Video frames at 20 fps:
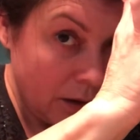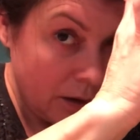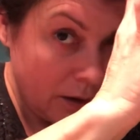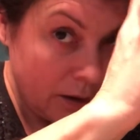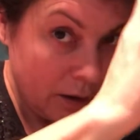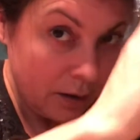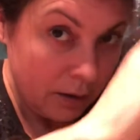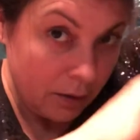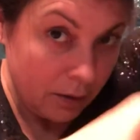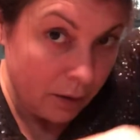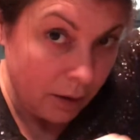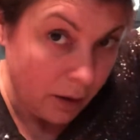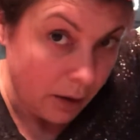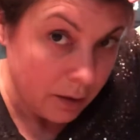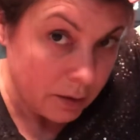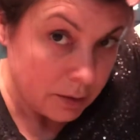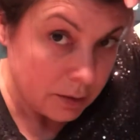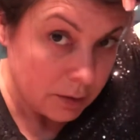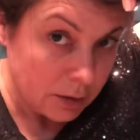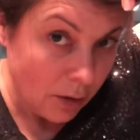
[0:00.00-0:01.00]

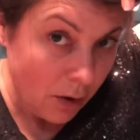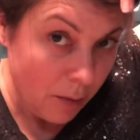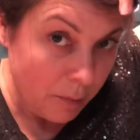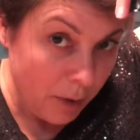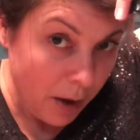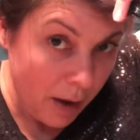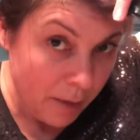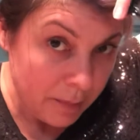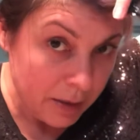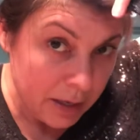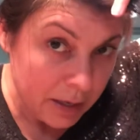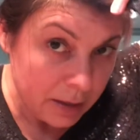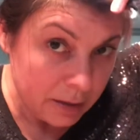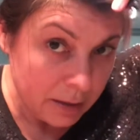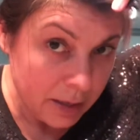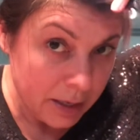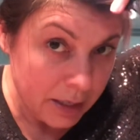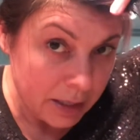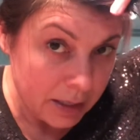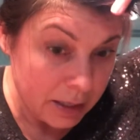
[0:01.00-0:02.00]
Okay, so I'm coming in
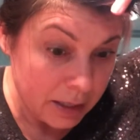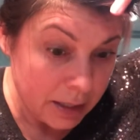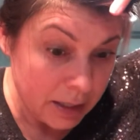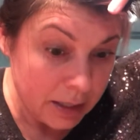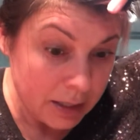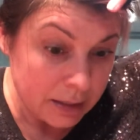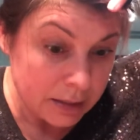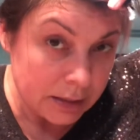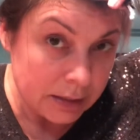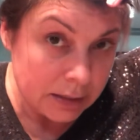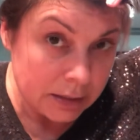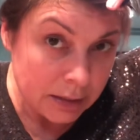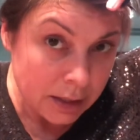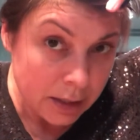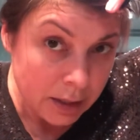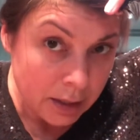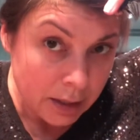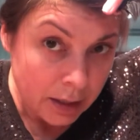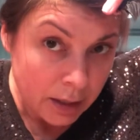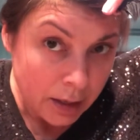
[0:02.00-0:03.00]
like this,
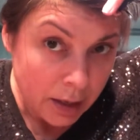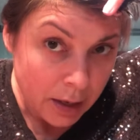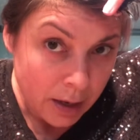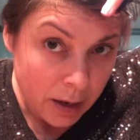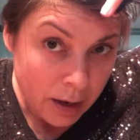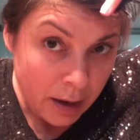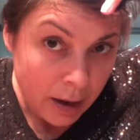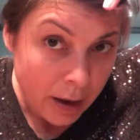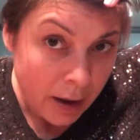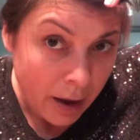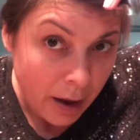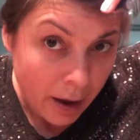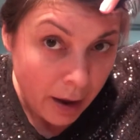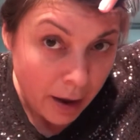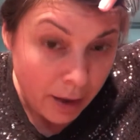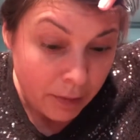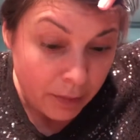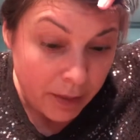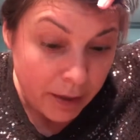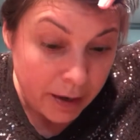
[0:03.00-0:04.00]

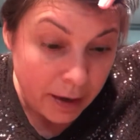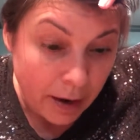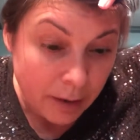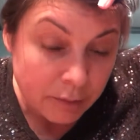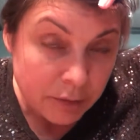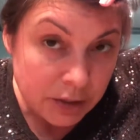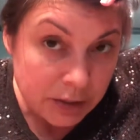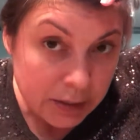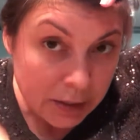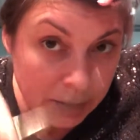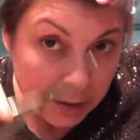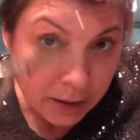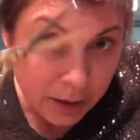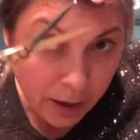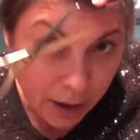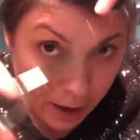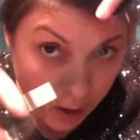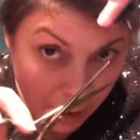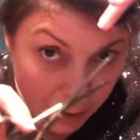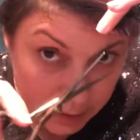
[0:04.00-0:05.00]
and then I'm just going to
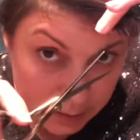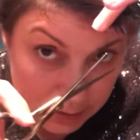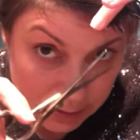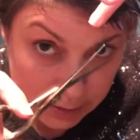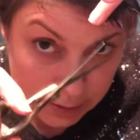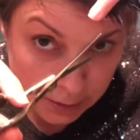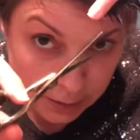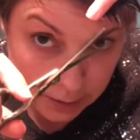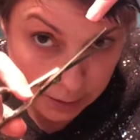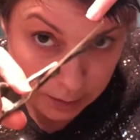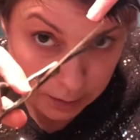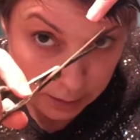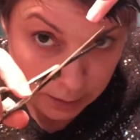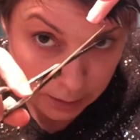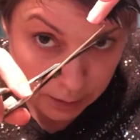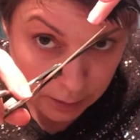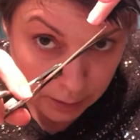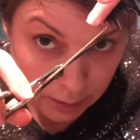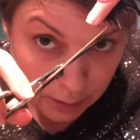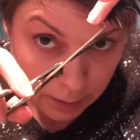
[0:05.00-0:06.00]
cut.
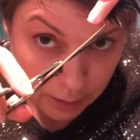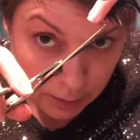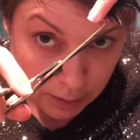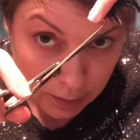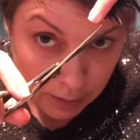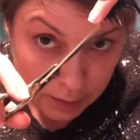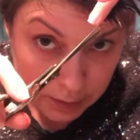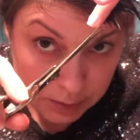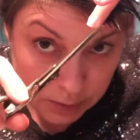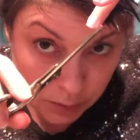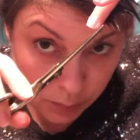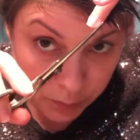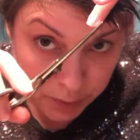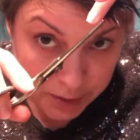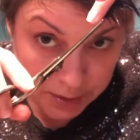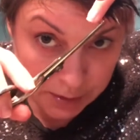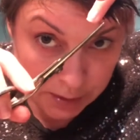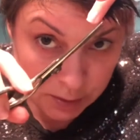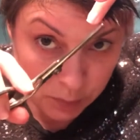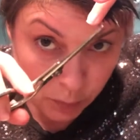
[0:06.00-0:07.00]
So
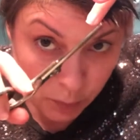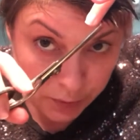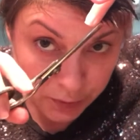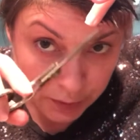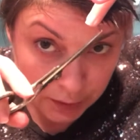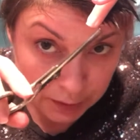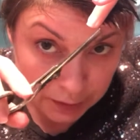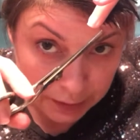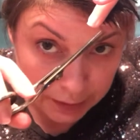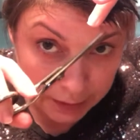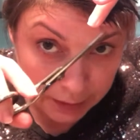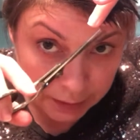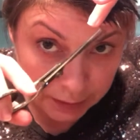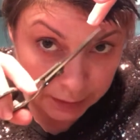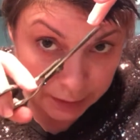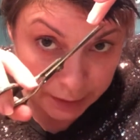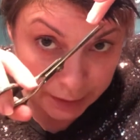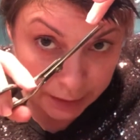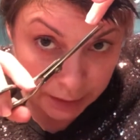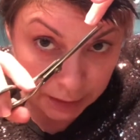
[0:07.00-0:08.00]
this is where
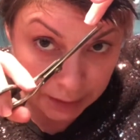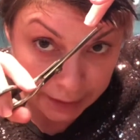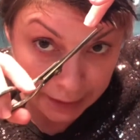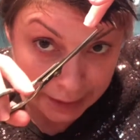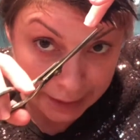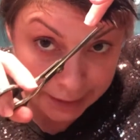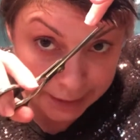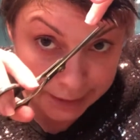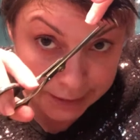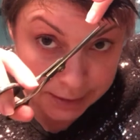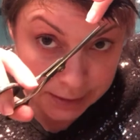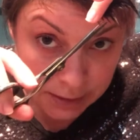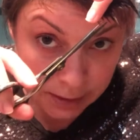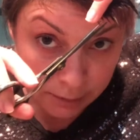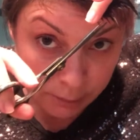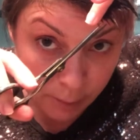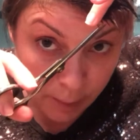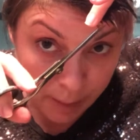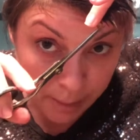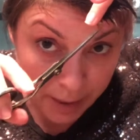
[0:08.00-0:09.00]
the end
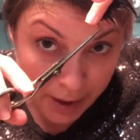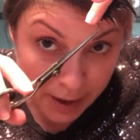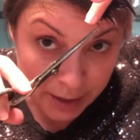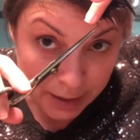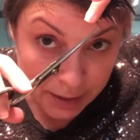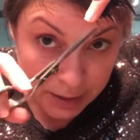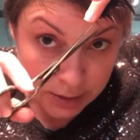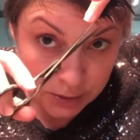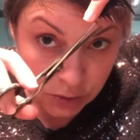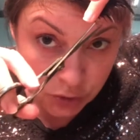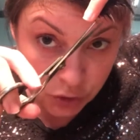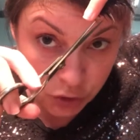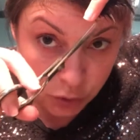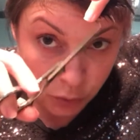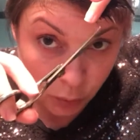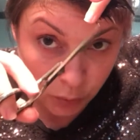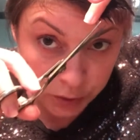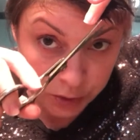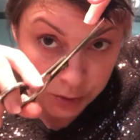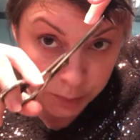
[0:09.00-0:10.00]
of my bang is, the
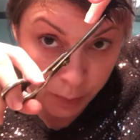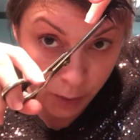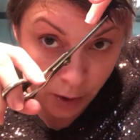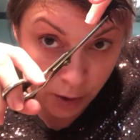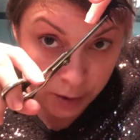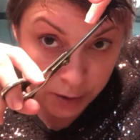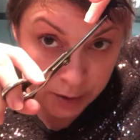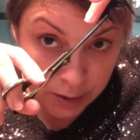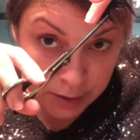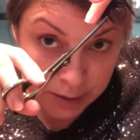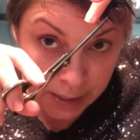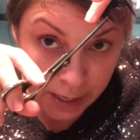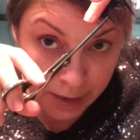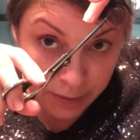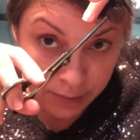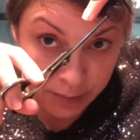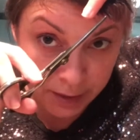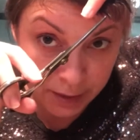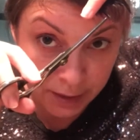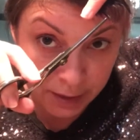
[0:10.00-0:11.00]
shortest part.
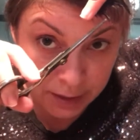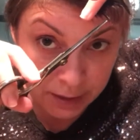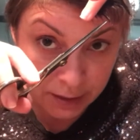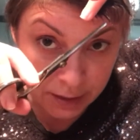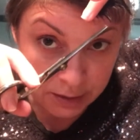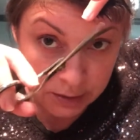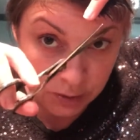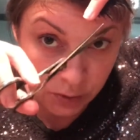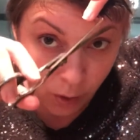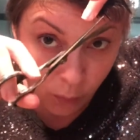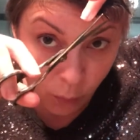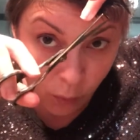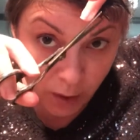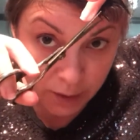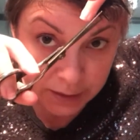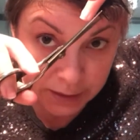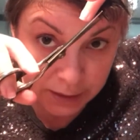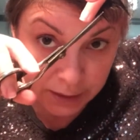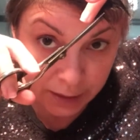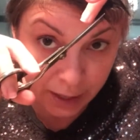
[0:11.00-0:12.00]
And then, so
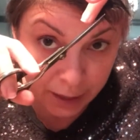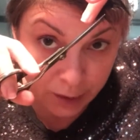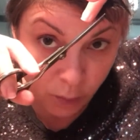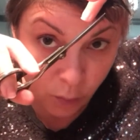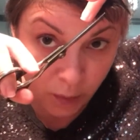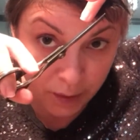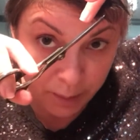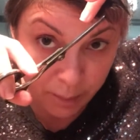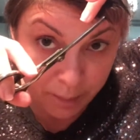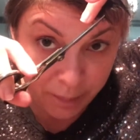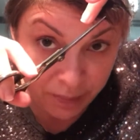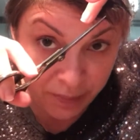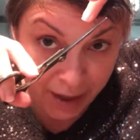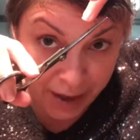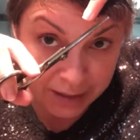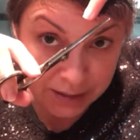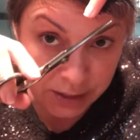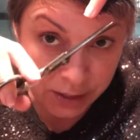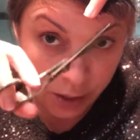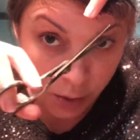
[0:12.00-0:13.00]
I don't want
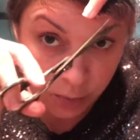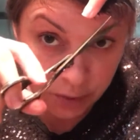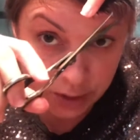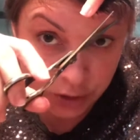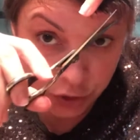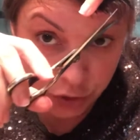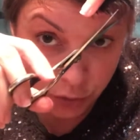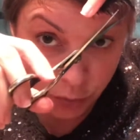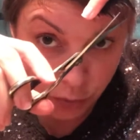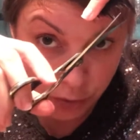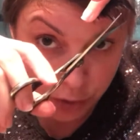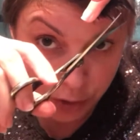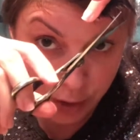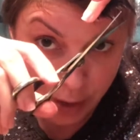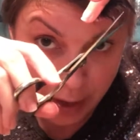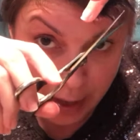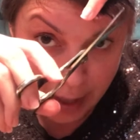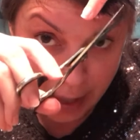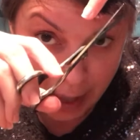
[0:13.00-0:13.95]
that to go any shorter.